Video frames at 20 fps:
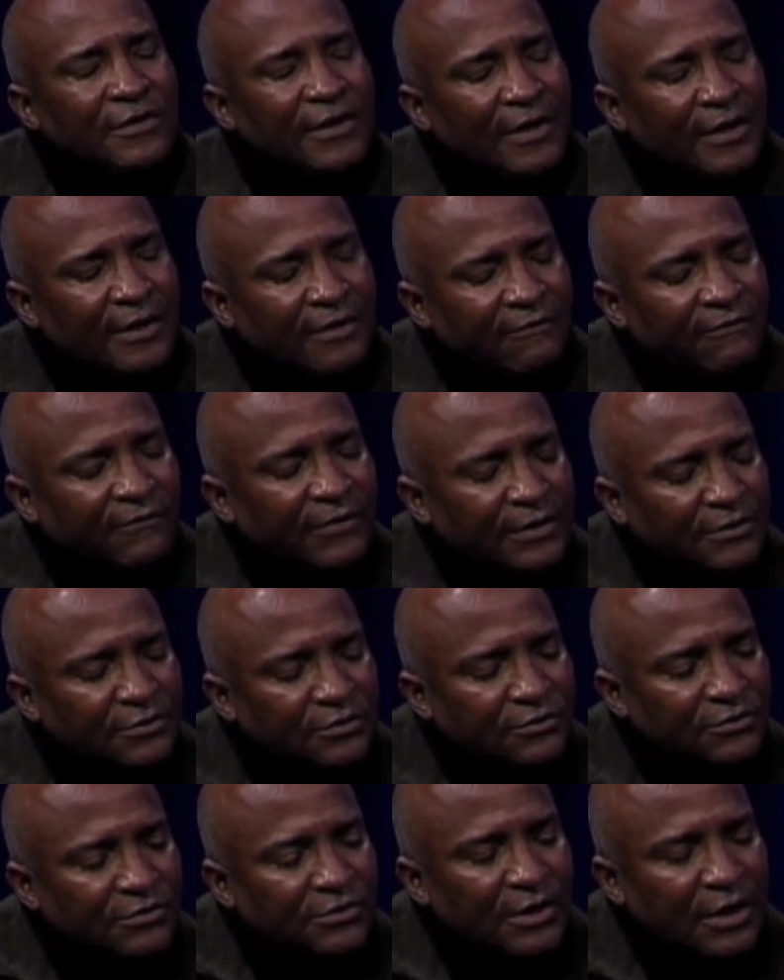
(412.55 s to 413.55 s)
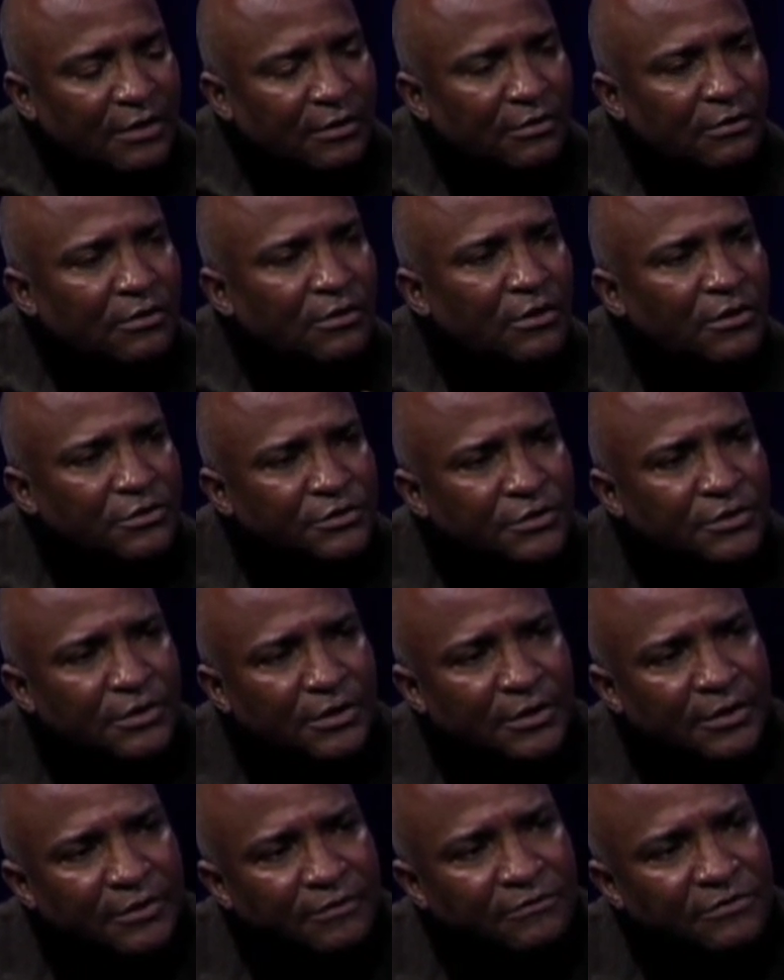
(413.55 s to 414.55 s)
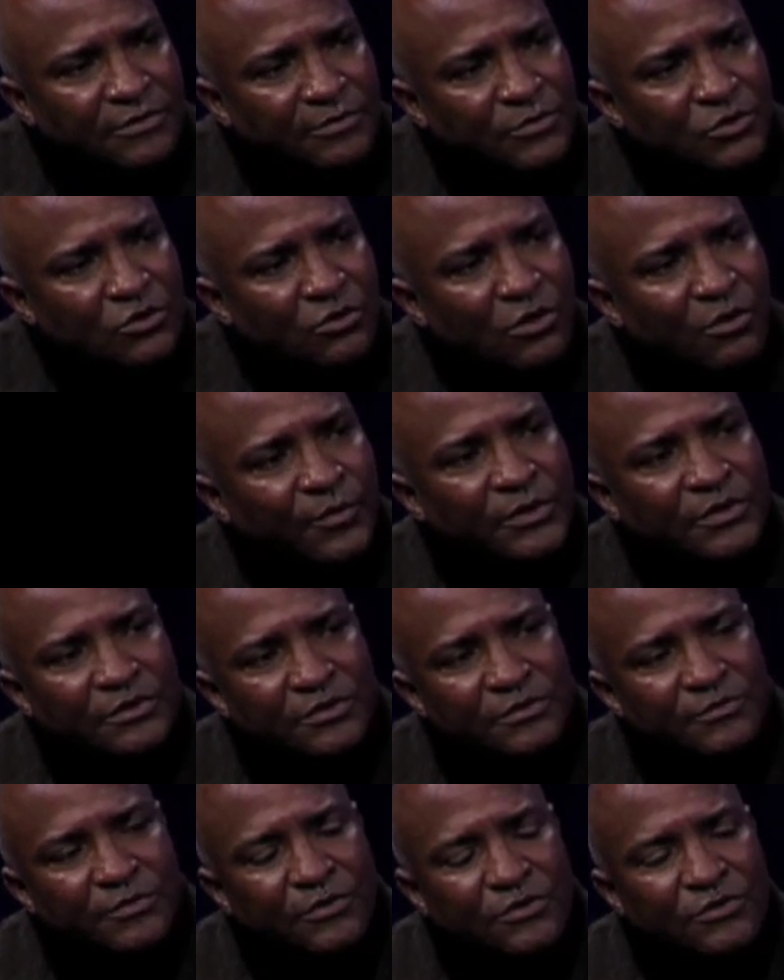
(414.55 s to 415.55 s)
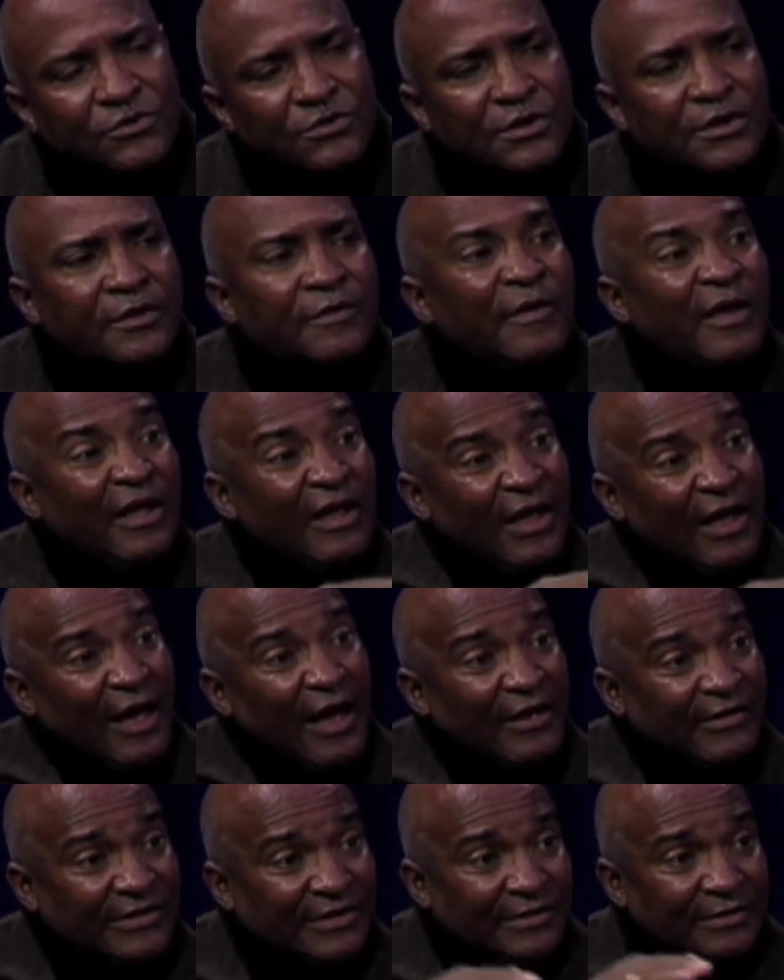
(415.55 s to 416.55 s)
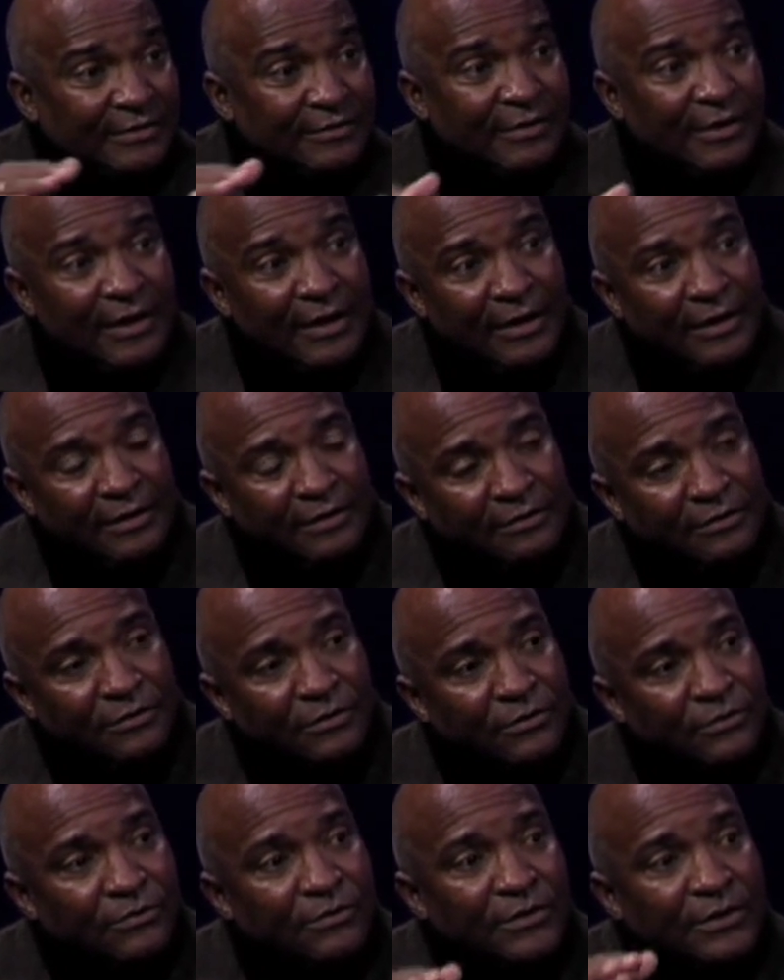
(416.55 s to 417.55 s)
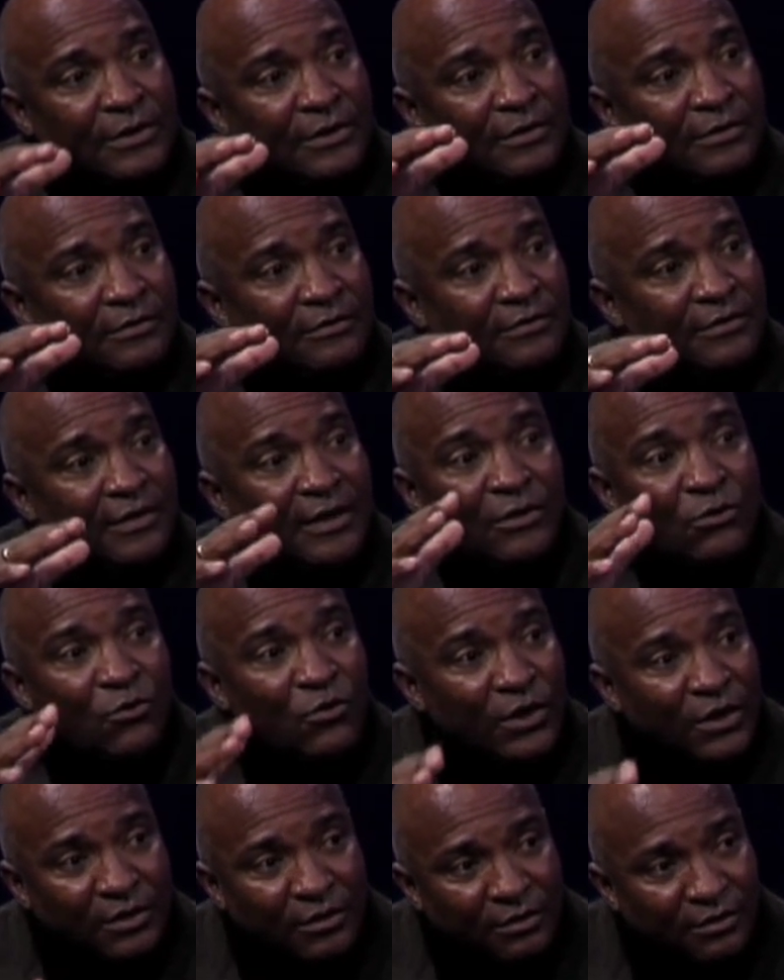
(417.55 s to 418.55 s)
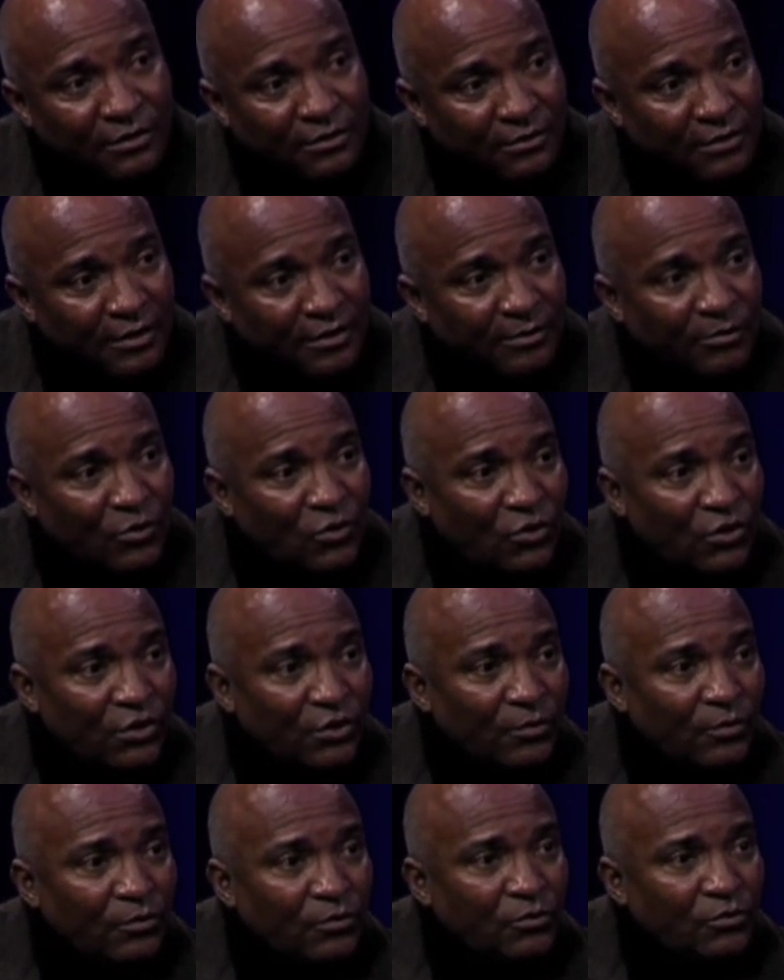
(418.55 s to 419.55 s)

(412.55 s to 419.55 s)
that affect you psychologically in terms of competition? Because you say after that you were not winning anymore.